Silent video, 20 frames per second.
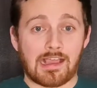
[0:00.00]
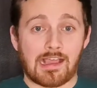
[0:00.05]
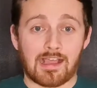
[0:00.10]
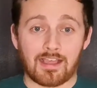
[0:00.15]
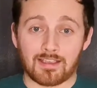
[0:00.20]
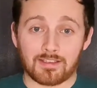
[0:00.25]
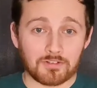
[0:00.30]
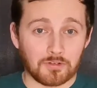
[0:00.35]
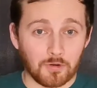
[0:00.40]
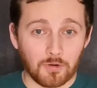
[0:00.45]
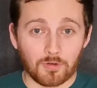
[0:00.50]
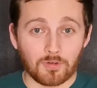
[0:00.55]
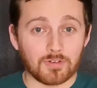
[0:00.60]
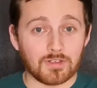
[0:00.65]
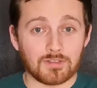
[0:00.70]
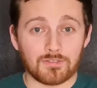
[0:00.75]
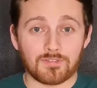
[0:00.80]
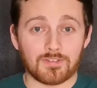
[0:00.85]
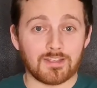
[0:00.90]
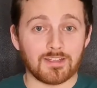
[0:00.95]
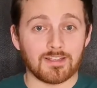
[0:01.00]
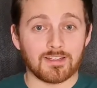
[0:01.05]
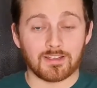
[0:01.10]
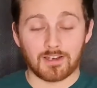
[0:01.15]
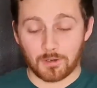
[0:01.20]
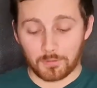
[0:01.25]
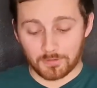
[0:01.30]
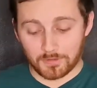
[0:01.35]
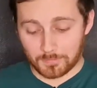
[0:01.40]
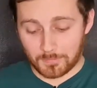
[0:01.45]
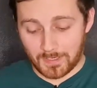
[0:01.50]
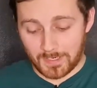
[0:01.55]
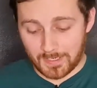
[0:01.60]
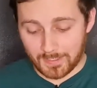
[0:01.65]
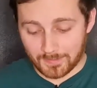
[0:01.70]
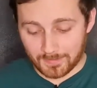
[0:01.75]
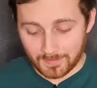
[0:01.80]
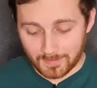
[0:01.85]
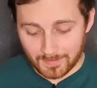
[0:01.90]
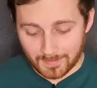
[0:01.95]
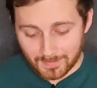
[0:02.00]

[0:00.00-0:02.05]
I can already feel it going to my head.